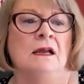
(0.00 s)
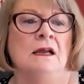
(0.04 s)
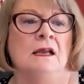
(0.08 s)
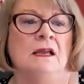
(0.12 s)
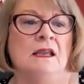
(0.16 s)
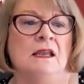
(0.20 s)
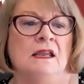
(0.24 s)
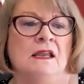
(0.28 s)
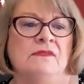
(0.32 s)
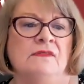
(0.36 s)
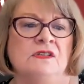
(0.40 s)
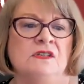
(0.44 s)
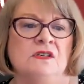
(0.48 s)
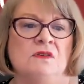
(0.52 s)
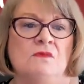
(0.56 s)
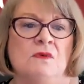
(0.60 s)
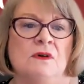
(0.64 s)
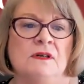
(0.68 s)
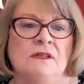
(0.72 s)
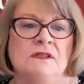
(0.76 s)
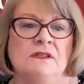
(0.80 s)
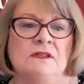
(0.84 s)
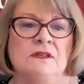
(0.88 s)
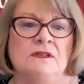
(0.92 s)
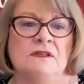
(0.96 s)
If she
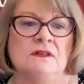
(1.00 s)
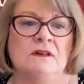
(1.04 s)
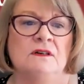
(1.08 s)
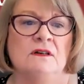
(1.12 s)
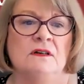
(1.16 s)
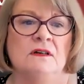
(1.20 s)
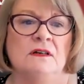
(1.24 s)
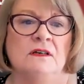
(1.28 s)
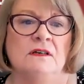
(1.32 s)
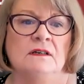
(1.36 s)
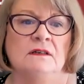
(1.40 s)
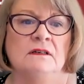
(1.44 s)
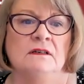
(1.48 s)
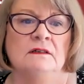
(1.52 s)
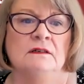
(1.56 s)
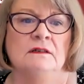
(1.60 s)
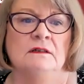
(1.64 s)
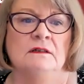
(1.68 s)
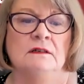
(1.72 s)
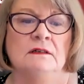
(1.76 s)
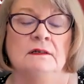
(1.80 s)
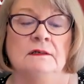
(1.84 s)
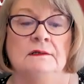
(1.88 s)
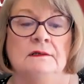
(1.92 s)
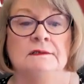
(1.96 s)
wants to talk,
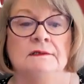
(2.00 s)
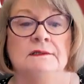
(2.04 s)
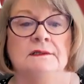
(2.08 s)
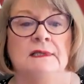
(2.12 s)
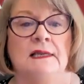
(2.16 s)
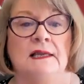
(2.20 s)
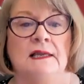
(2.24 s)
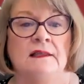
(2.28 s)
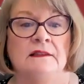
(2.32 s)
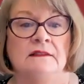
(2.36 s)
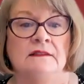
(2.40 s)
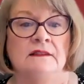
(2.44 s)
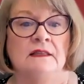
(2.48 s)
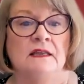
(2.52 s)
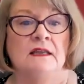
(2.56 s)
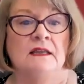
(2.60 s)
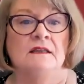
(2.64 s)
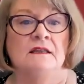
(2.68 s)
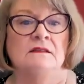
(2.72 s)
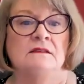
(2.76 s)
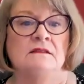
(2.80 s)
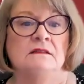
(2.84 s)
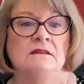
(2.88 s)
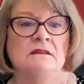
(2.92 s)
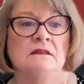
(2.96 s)
saying
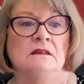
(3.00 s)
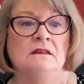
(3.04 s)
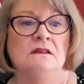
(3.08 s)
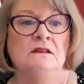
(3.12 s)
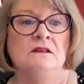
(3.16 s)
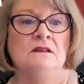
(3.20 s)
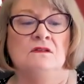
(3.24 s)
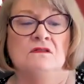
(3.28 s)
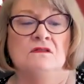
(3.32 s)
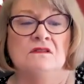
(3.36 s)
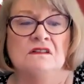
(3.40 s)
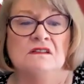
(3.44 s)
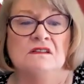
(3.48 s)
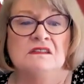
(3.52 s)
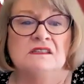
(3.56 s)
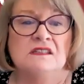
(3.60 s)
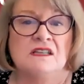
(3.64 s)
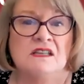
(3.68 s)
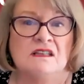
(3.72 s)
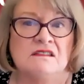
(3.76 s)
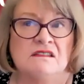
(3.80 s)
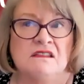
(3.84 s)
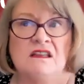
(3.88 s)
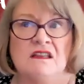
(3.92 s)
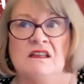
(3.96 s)
things, you can say
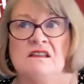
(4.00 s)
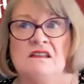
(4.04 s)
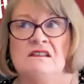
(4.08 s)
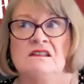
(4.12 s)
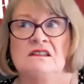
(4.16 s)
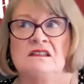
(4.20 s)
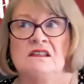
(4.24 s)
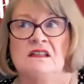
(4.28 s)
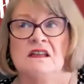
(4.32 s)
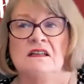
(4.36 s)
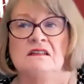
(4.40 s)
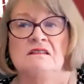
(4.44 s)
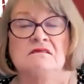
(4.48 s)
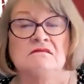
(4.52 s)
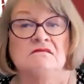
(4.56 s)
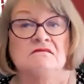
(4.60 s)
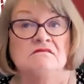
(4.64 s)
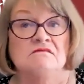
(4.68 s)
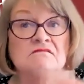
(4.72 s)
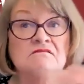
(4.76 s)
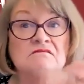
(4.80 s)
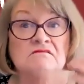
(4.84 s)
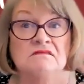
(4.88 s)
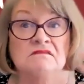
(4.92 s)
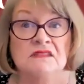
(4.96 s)
things like,
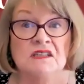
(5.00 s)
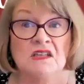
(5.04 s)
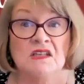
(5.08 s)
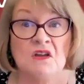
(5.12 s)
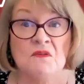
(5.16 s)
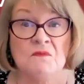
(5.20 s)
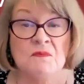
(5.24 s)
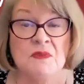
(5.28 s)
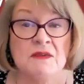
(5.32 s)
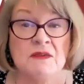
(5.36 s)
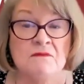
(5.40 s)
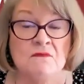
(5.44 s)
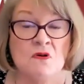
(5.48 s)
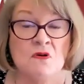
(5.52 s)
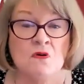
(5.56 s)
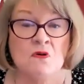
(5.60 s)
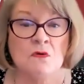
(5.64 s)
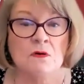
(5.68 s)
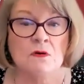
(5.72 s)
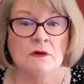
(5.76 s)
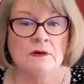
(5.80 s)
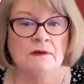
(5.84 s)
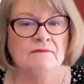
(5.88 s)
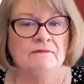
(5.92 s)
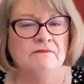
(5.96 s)
tell me
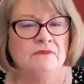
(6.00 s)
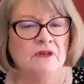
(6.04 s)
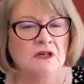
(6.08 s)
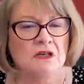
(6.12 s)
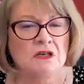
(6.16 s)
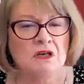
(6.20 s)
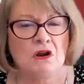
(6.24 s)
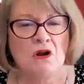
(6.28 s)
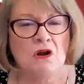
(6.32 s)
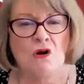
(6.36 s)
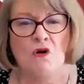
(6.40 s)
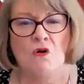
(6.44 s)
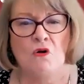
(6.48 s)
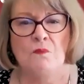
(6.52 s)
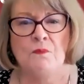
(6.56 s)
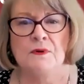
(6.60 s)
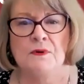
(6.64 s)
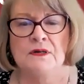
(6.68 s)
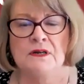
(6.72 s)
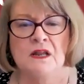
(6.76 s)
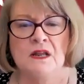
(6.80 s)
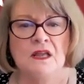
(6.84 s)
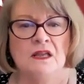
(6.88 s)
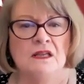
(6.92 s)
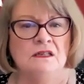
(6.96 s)
more. Very
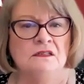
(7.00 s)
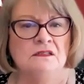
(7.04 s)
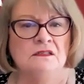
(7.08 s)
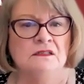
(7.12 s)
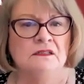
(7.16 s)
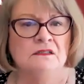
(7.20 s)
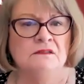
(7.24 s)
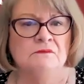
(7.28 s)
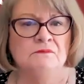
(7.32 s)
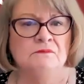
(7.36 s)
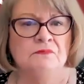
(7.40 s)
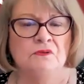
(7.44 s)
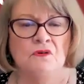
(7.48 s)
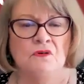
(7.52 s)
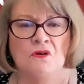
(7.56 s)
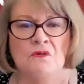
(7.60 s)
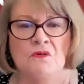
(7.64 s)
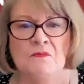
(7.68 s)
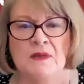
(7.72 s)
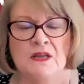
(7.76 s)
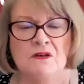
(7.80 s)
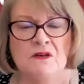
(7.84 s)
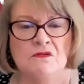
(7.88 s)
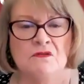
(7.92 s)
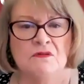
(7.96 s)
open-ended,
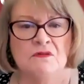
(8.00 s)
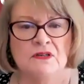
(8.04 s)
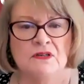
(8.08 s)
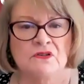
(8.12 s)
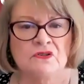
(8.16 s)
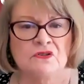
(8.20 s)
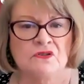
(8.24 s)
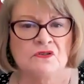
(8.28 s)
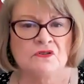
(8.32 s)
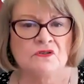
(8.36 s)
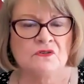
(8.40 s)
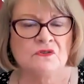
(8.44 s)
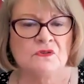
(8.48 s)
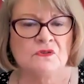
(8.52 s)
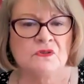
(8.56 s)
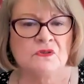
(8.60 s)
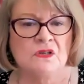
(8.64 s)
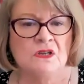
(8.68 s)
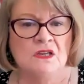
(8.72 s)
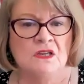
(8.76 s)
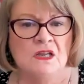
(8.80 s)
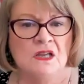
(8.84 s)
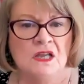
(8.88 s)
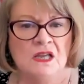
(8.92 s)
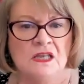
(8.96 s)
probing questions.
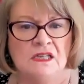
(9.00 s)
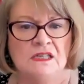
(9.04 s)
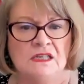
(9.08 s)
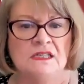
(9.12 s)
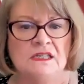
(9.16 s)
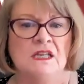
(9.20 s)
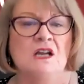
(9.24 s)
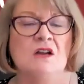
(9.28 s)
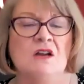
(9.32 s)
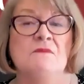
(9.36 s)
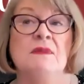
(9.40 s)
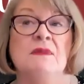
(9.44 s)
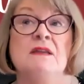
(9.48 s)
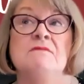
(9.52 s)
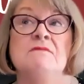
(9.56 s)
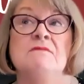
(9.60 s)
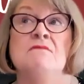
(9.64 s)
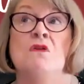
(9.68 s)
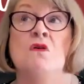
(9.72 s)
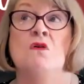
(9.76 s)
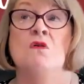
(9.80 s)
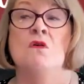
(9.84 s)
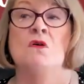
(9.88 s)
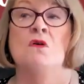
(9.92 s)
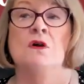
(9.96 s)
Tell me
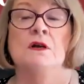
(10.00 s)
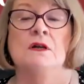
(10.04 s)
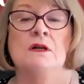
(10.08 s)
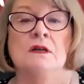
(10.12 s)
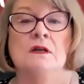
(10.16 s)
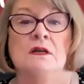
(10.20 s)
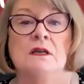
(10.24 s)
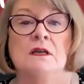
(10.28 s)
more.